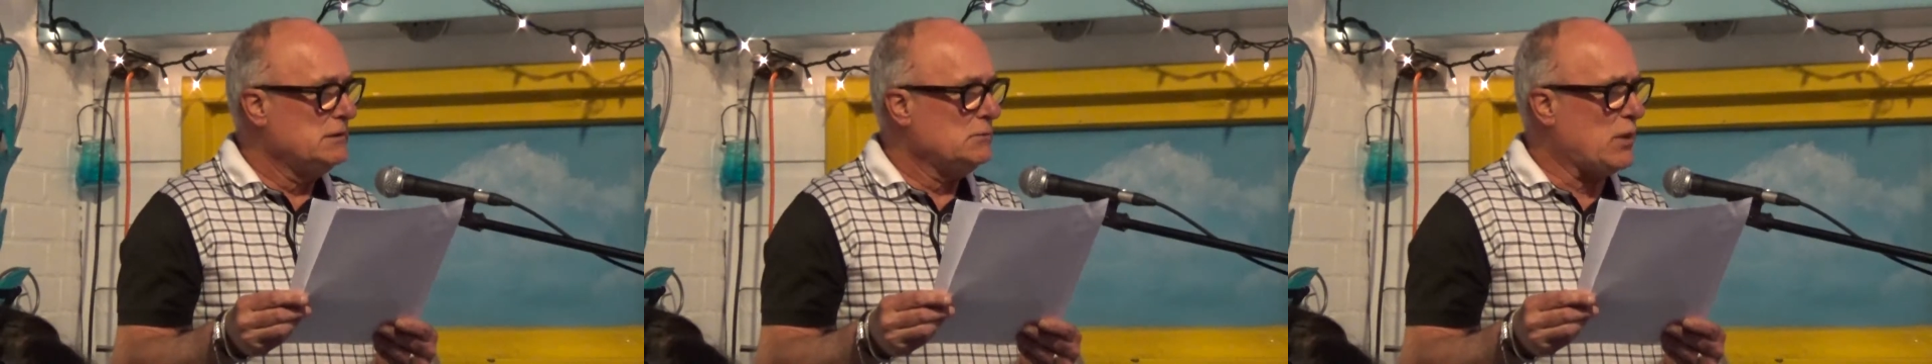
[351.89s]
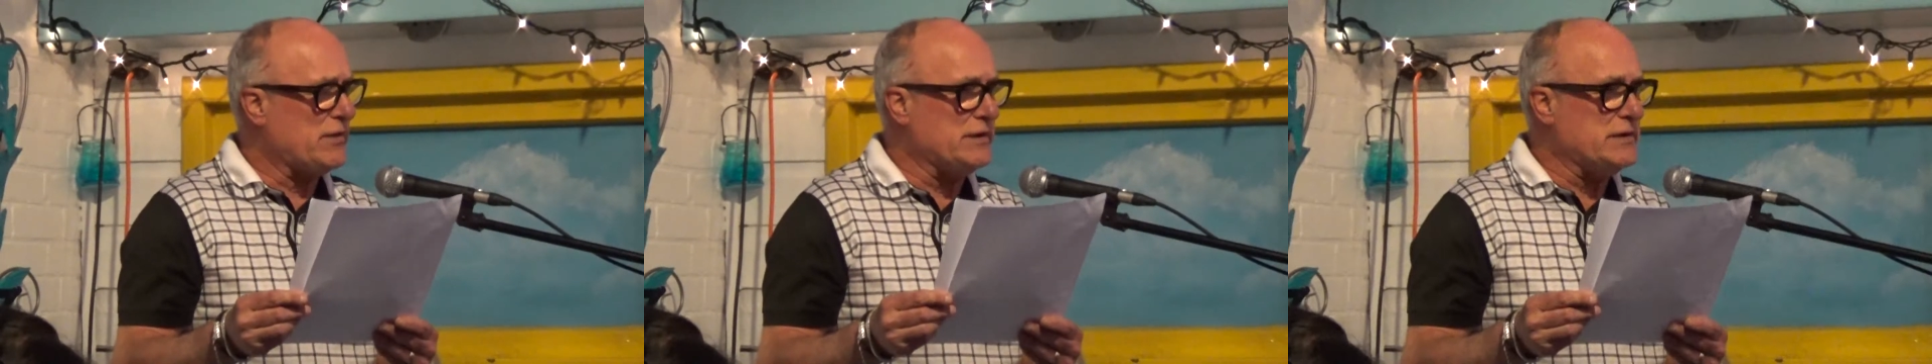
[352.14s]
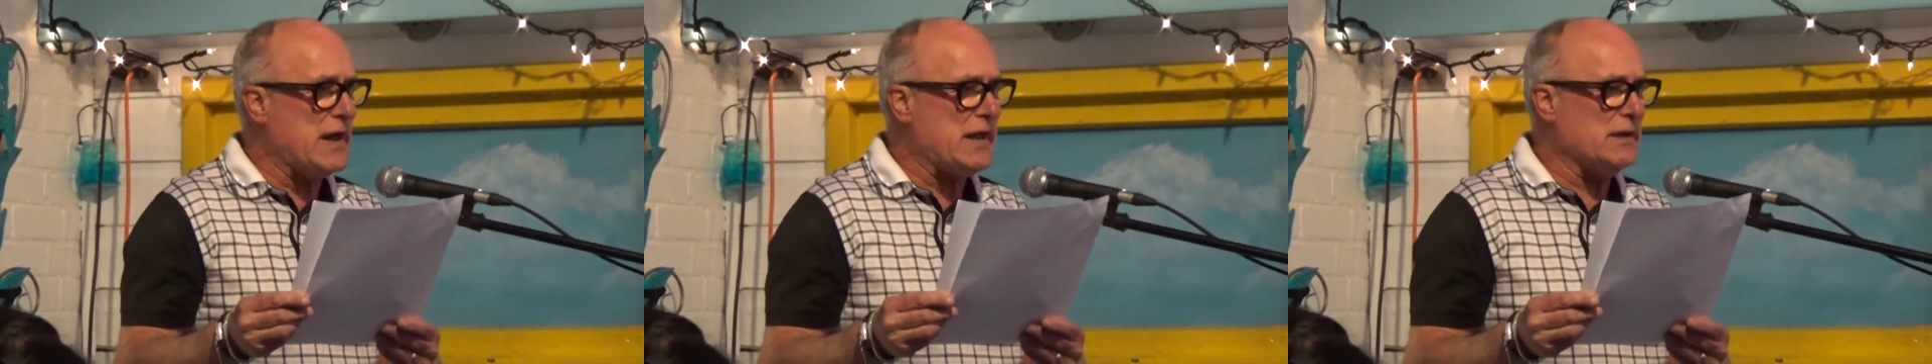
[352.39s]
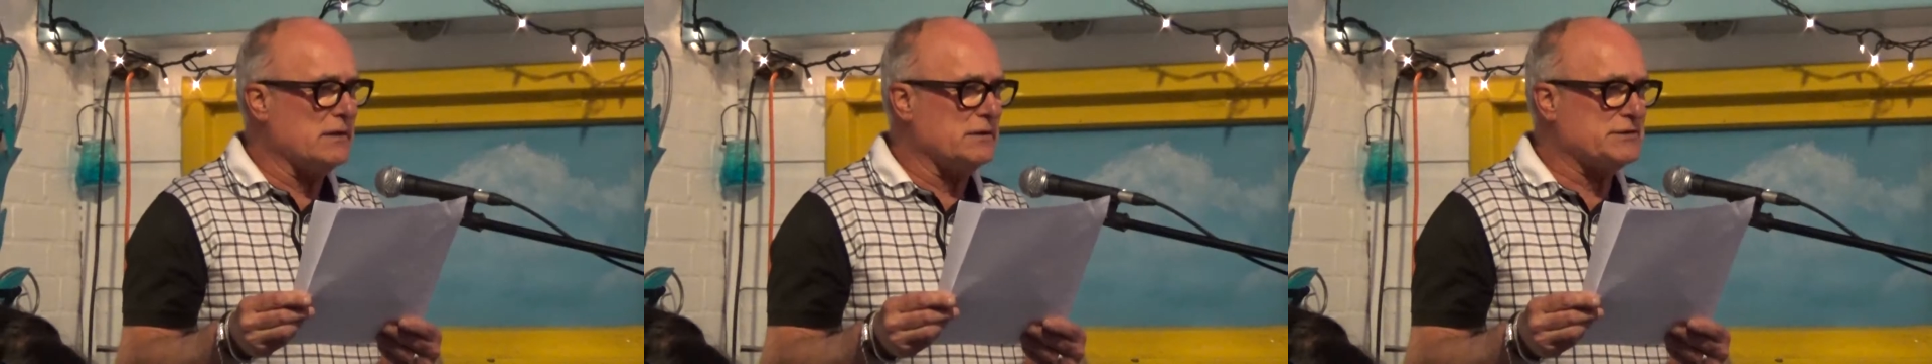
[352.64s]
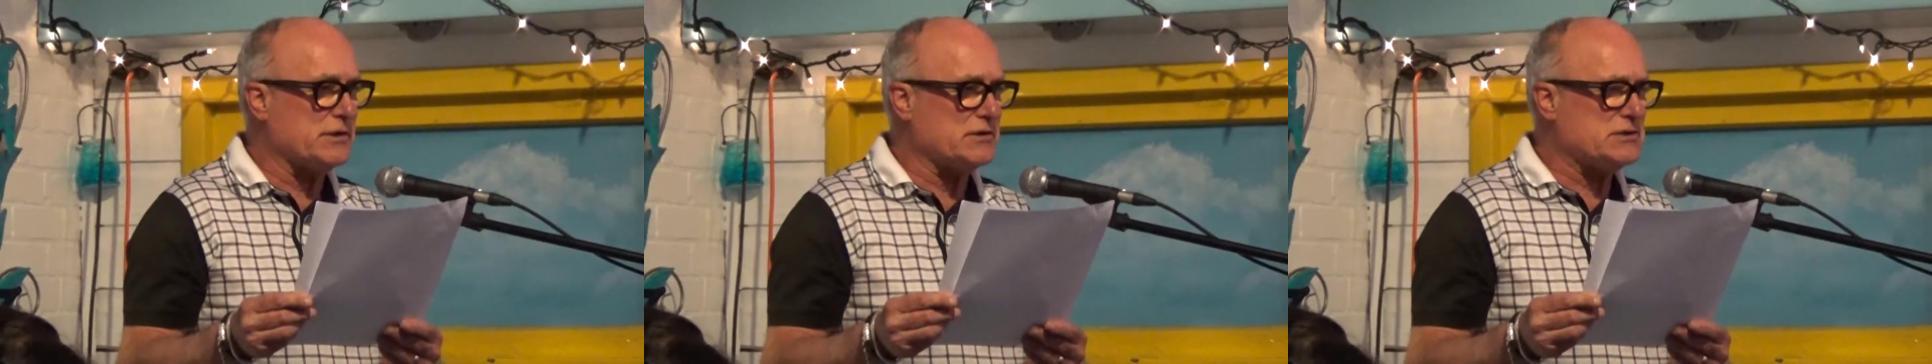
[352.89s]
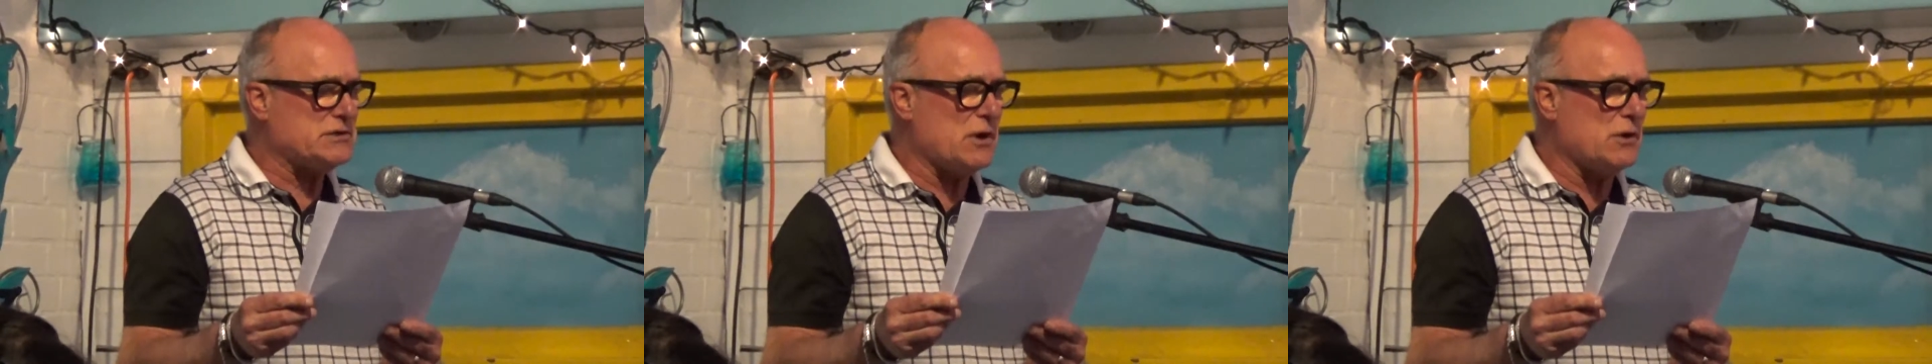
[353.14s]
where the nails are
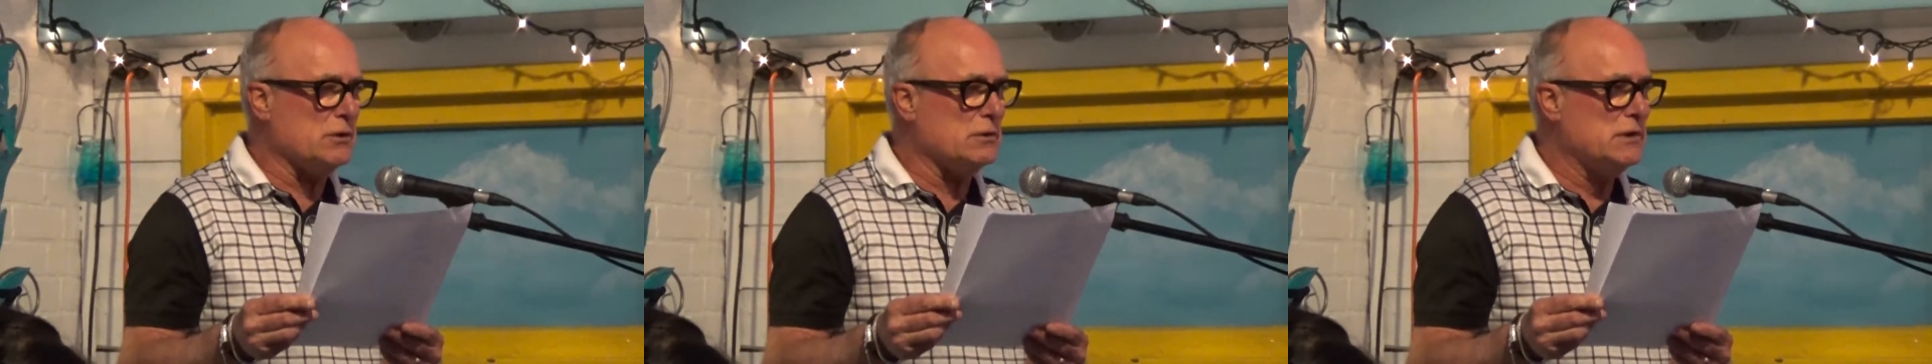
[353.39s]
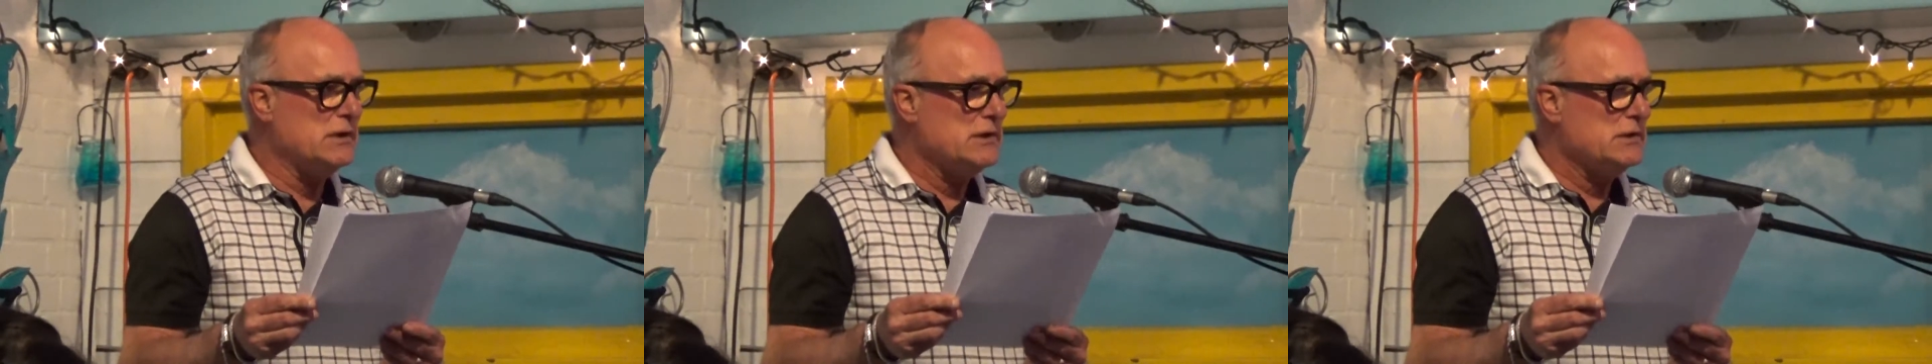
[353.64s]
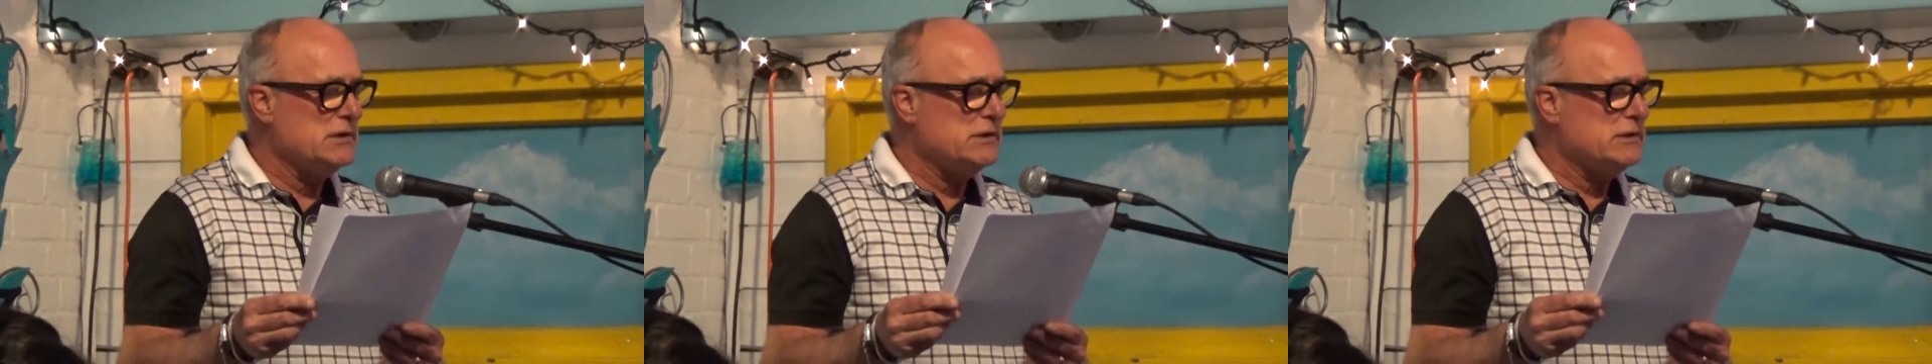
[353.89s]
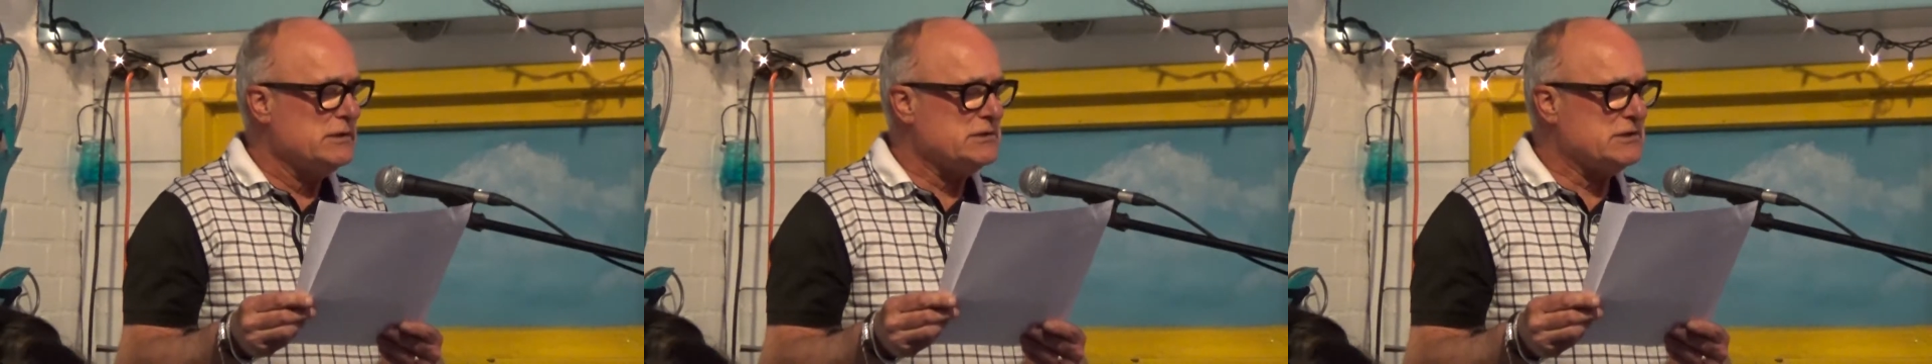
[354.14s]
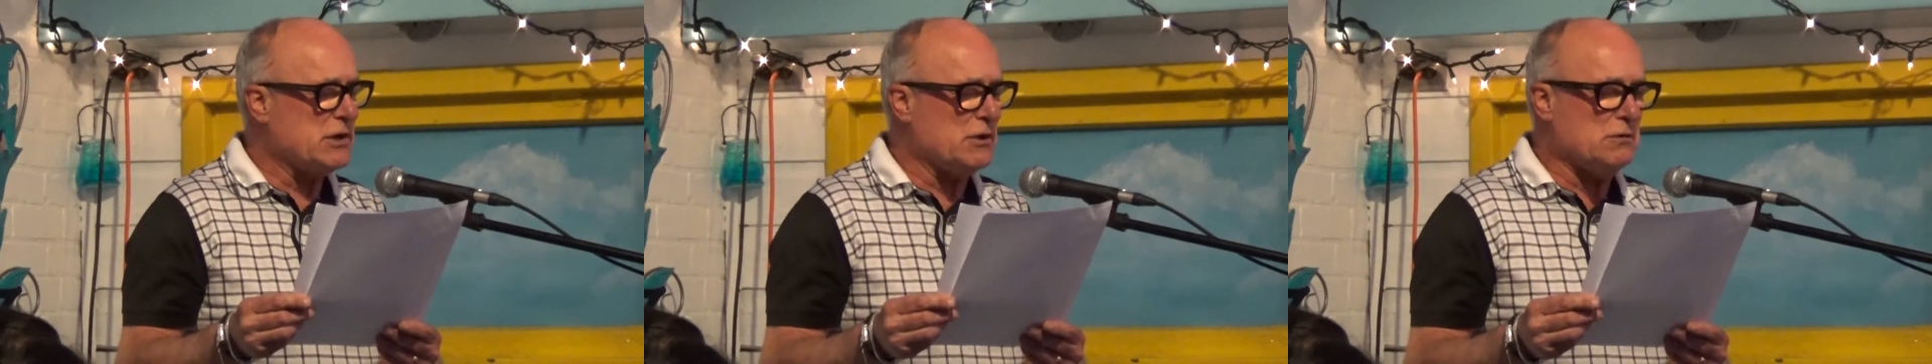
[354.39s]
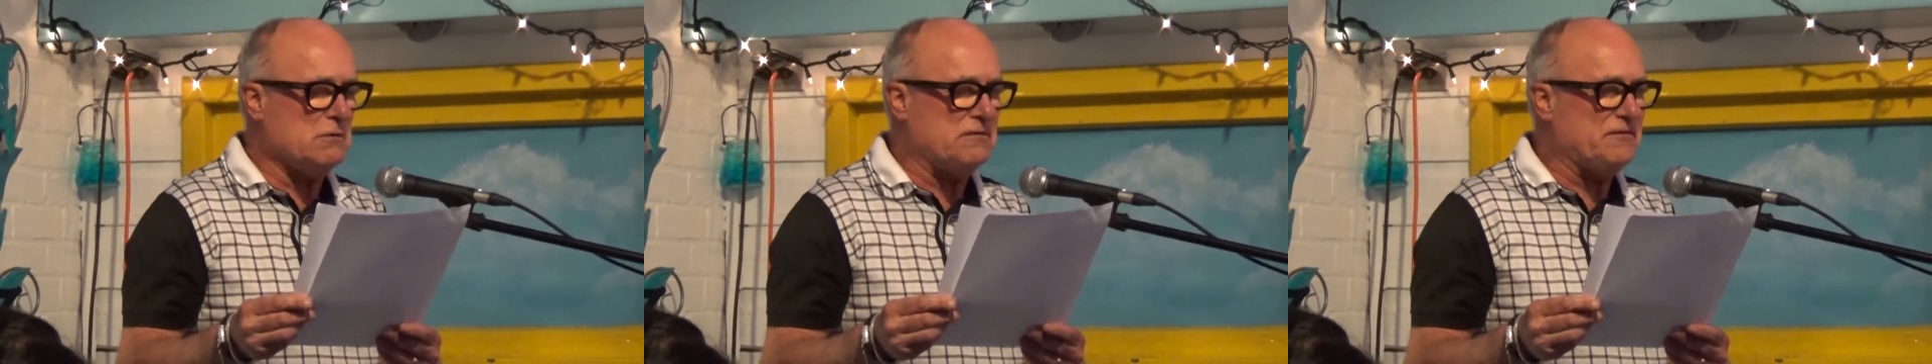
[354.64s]
so
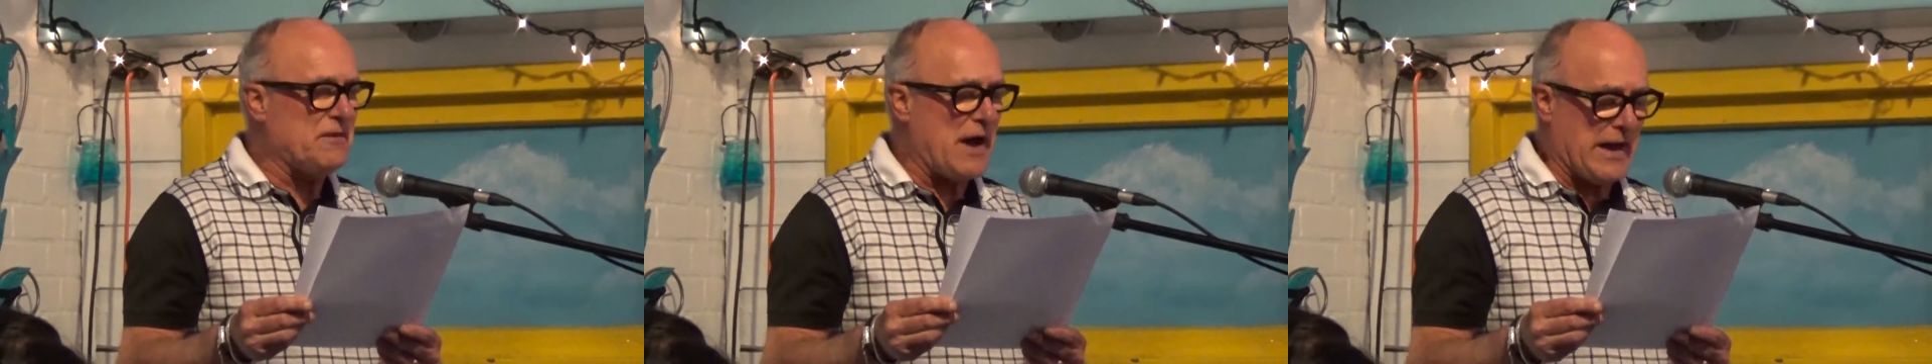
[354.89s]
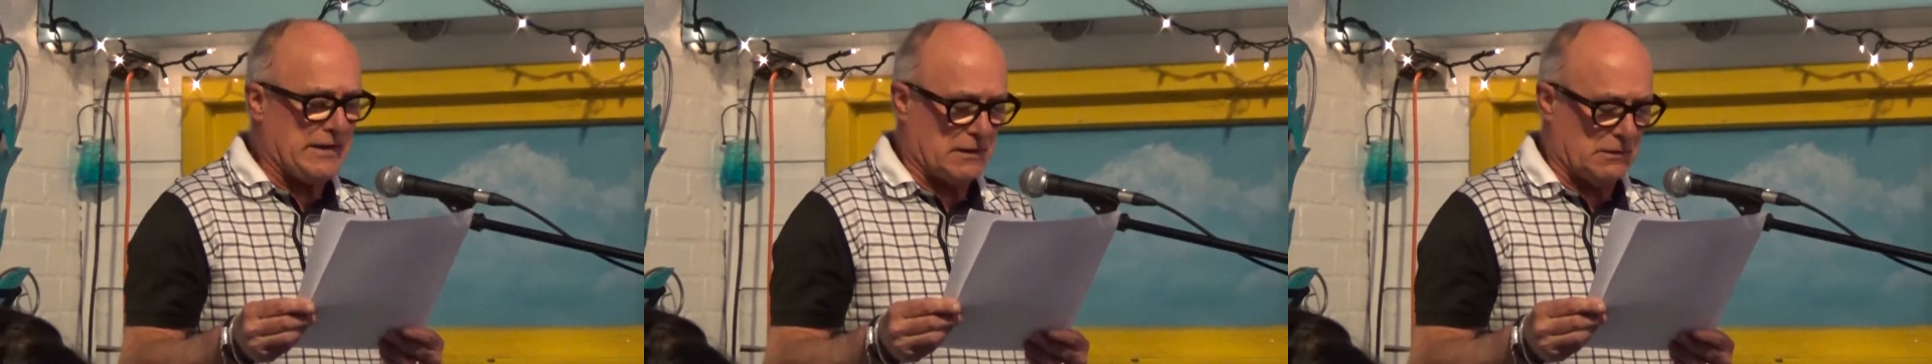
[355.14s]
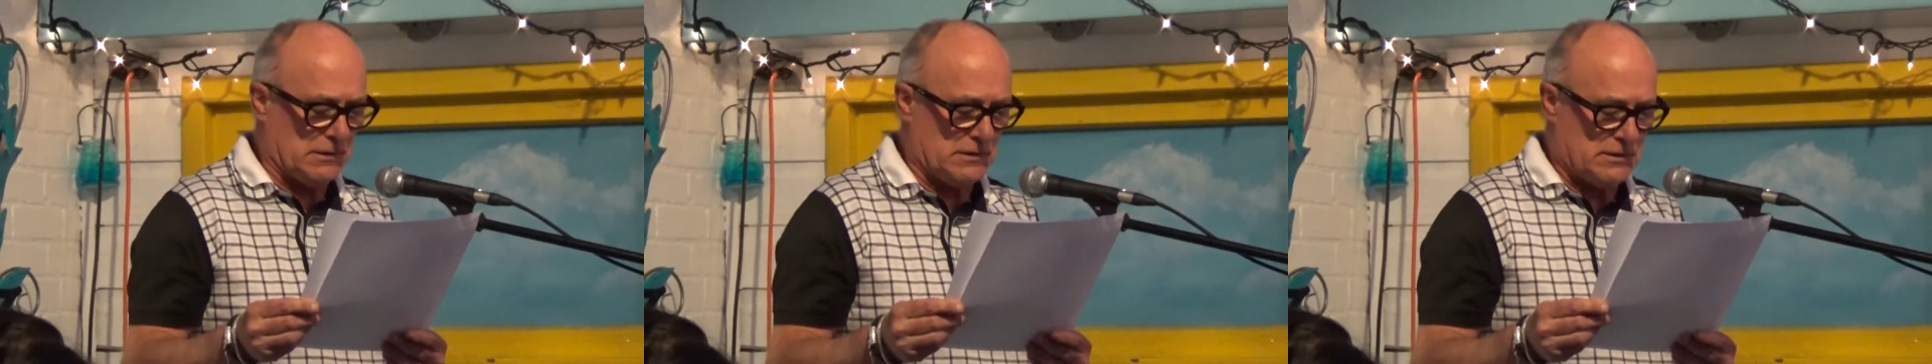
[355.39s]
final,